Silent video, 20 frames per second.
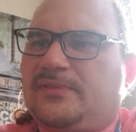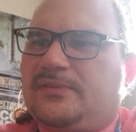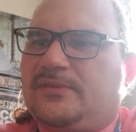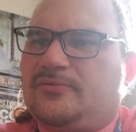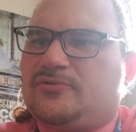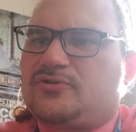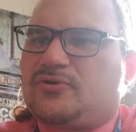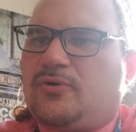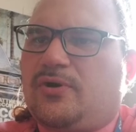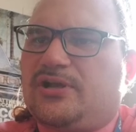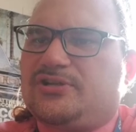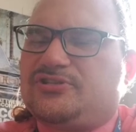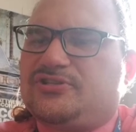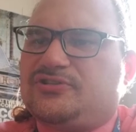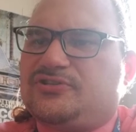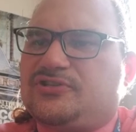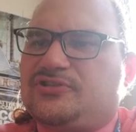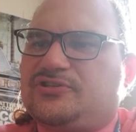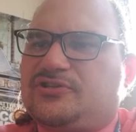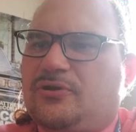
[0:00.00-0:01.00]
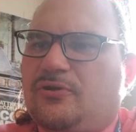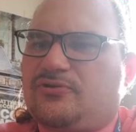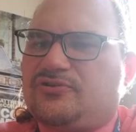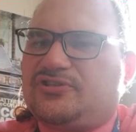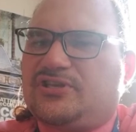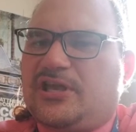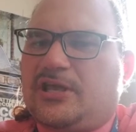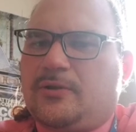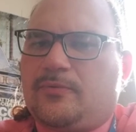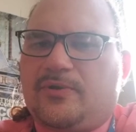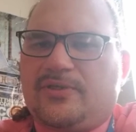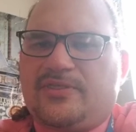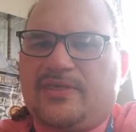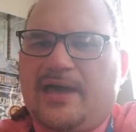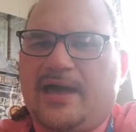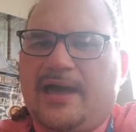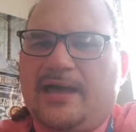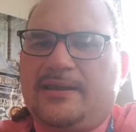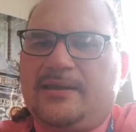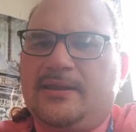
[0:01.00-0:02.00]
there was questions associated with
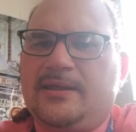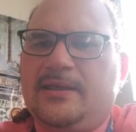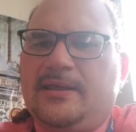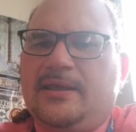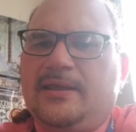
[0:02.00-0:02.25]
that